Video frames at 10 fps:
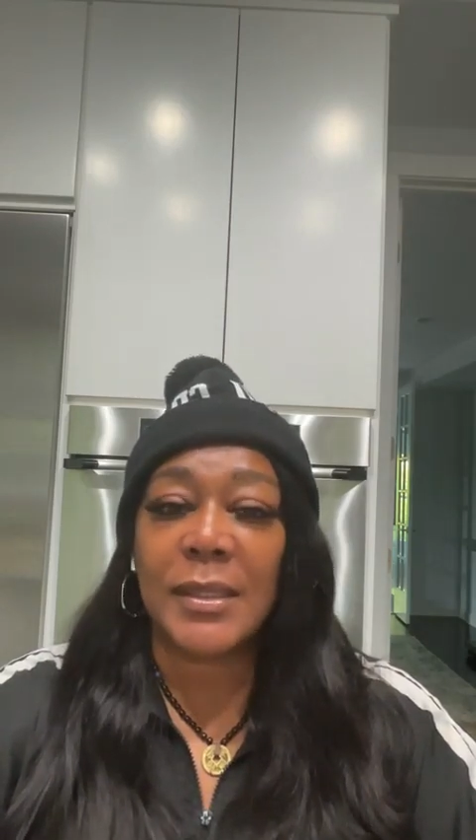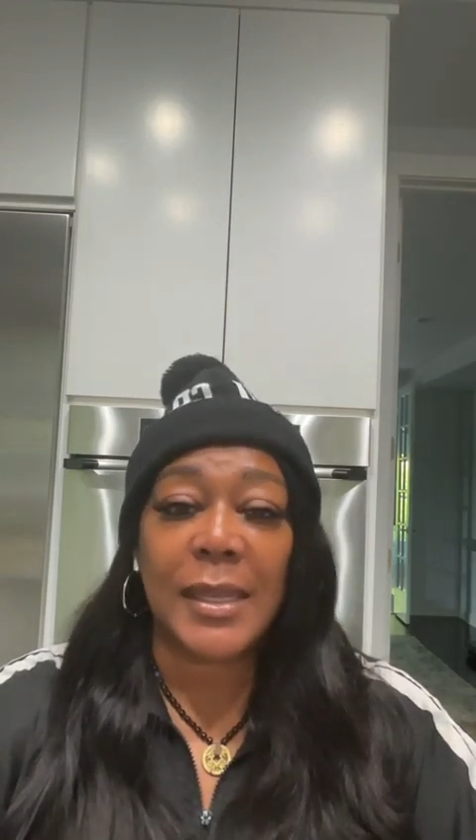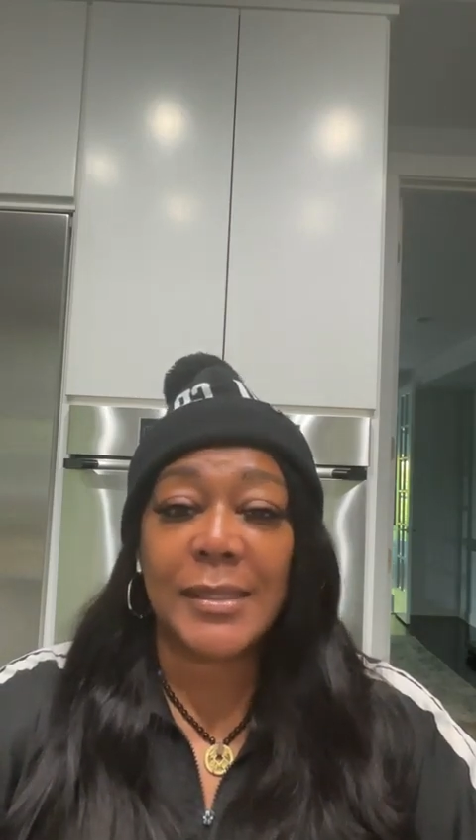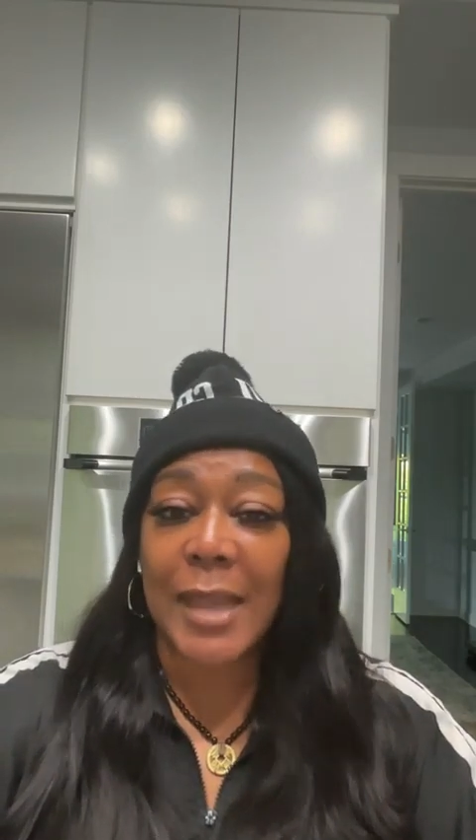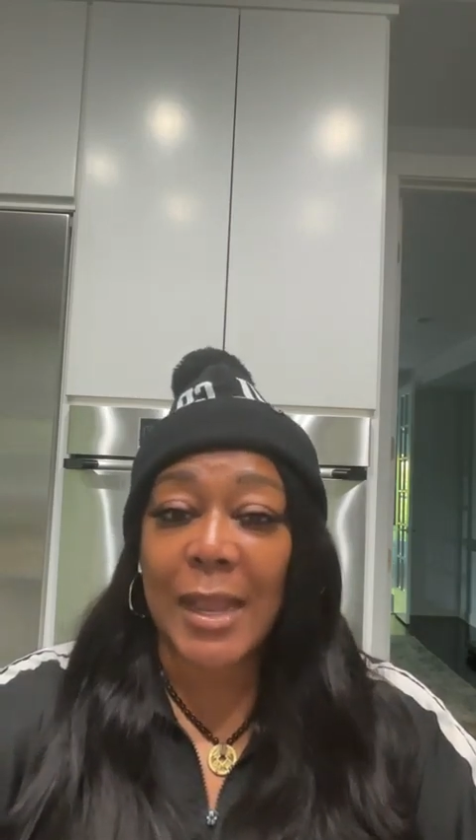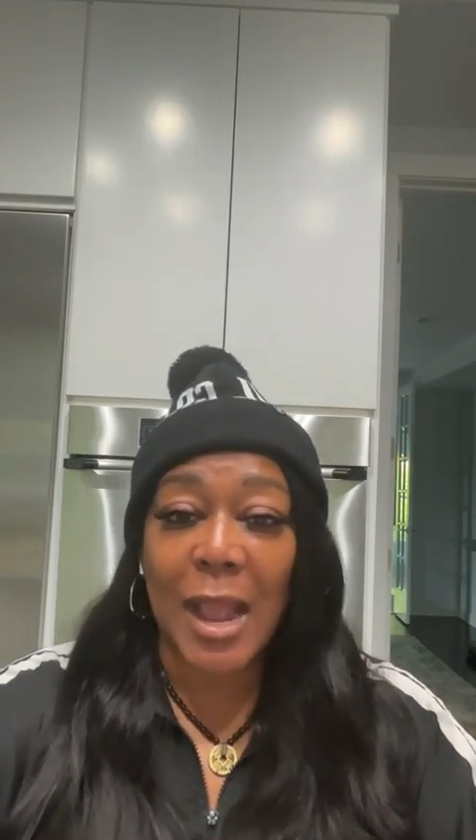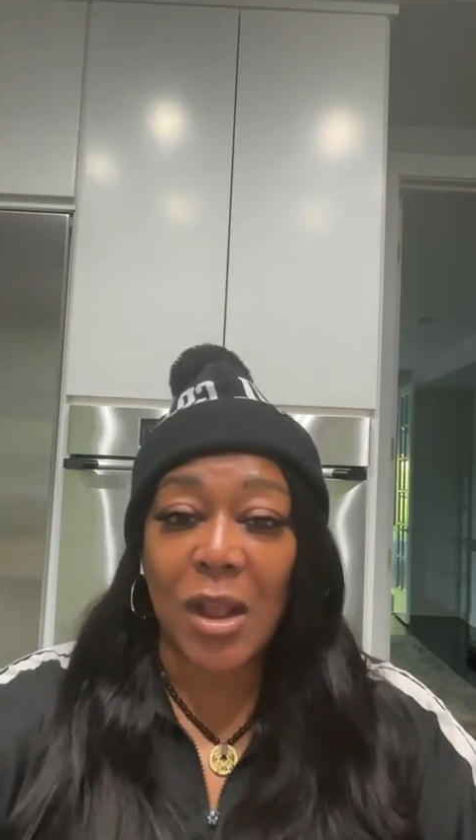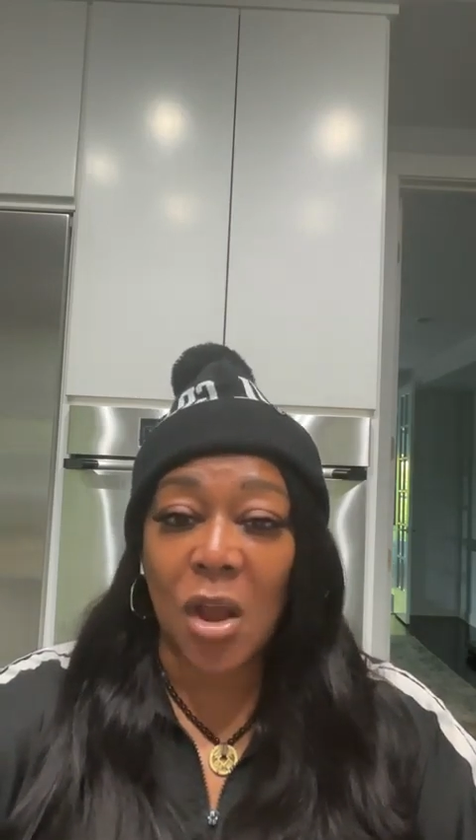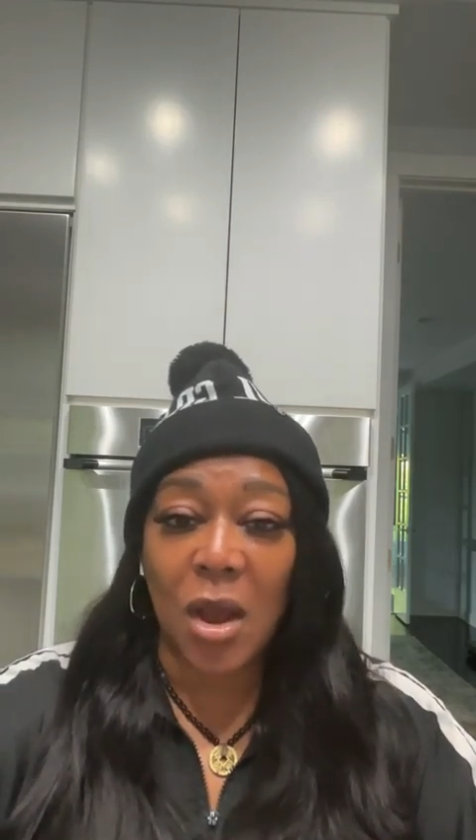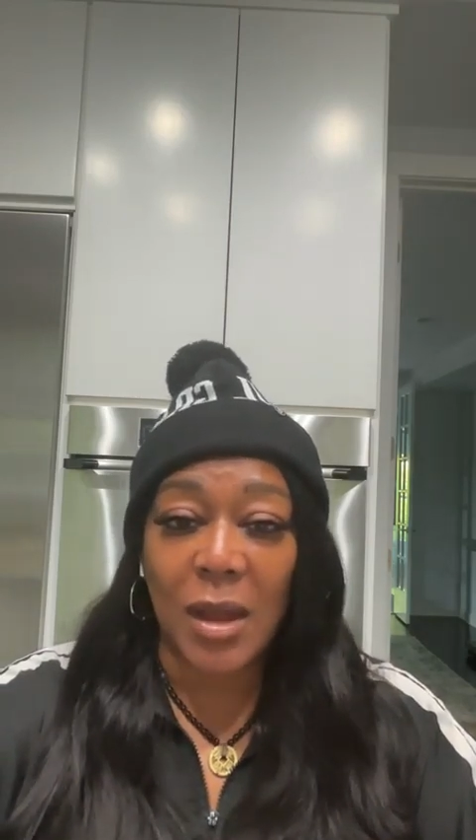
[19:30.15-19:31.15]
things I
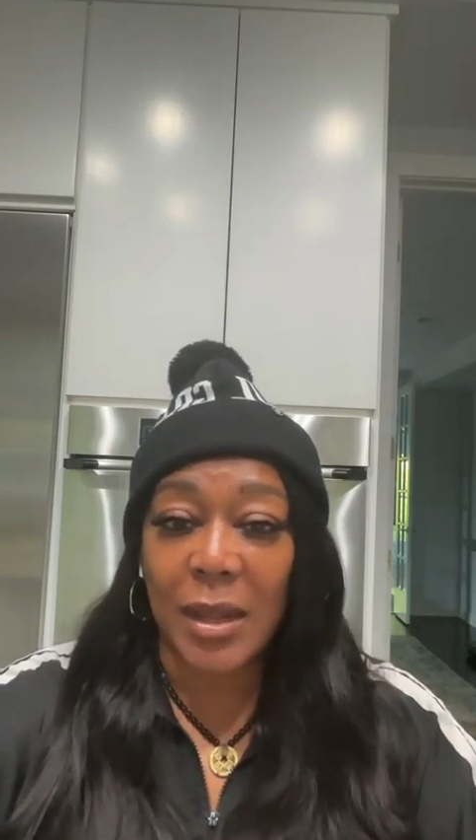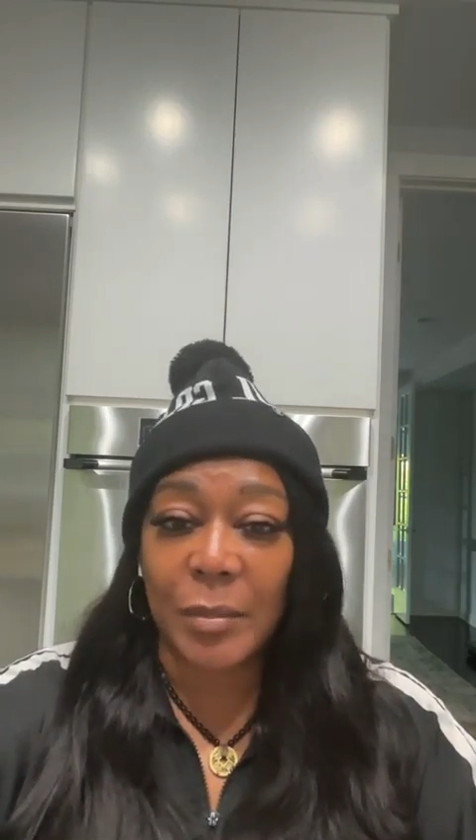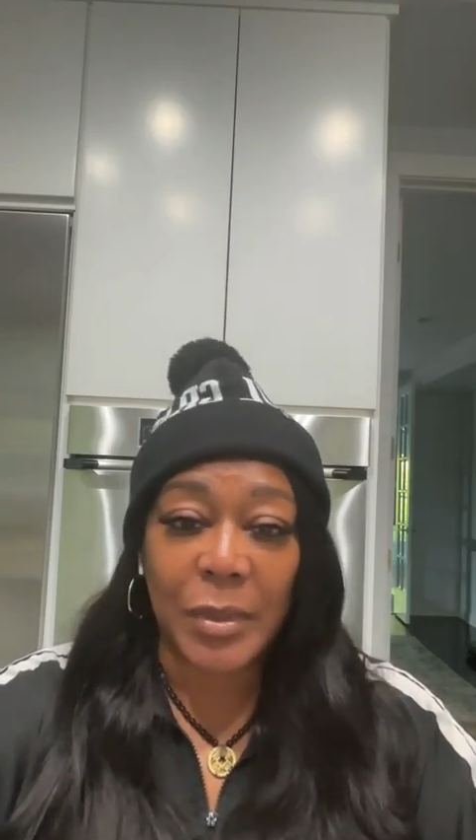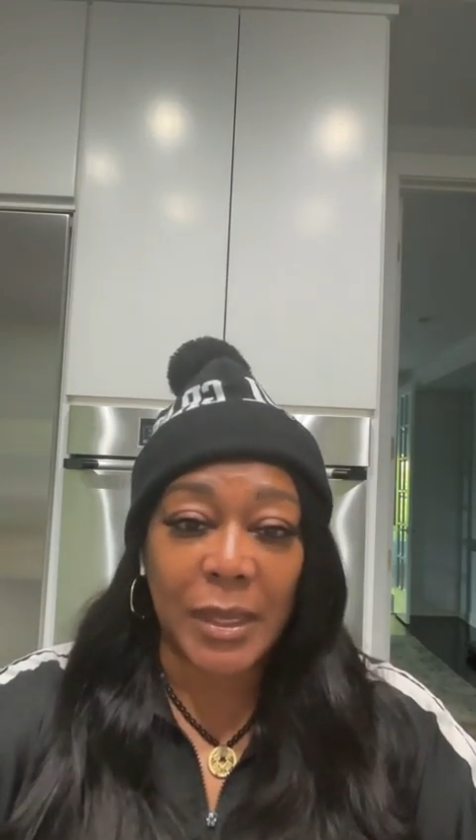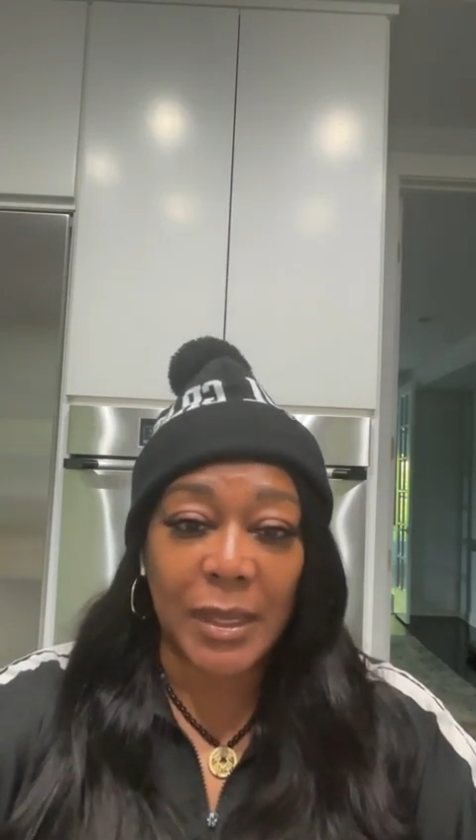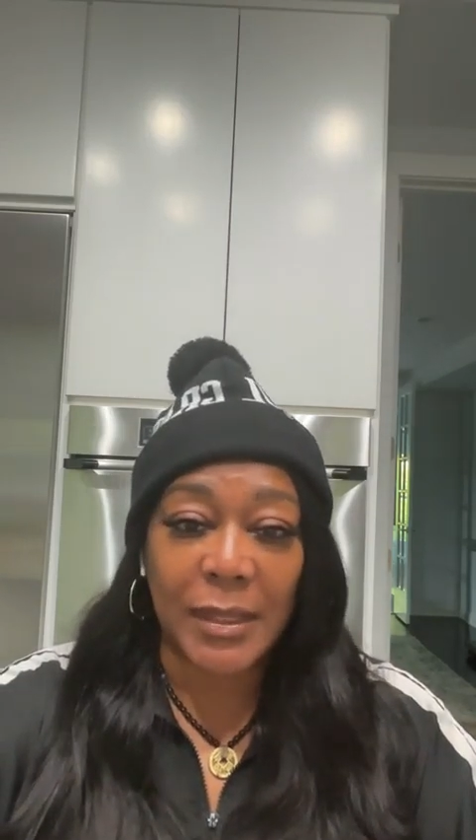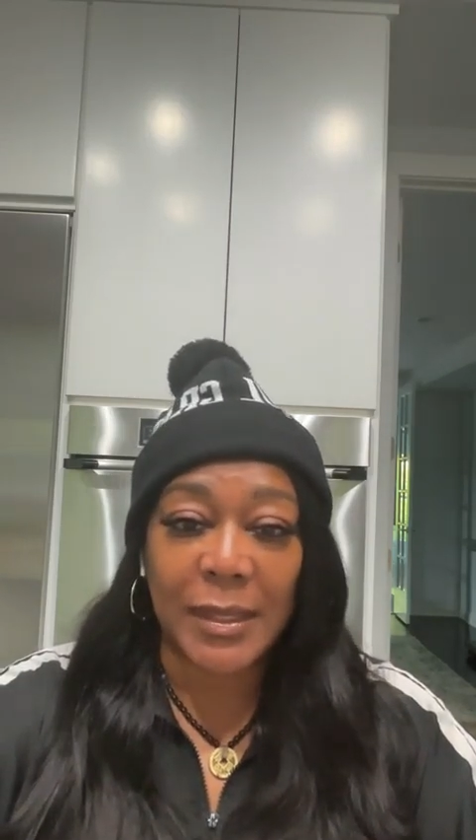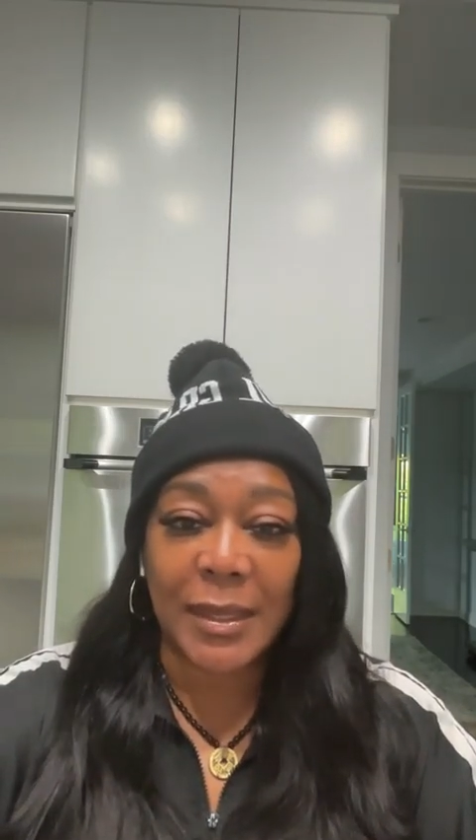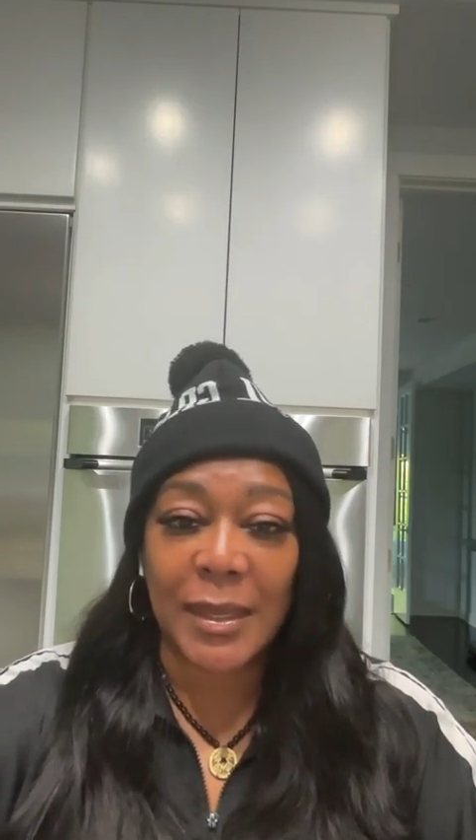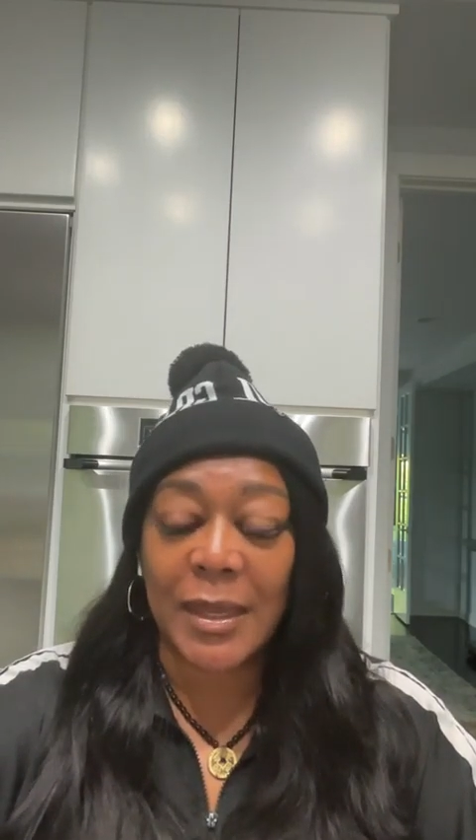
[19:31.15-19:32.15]
got caught up in,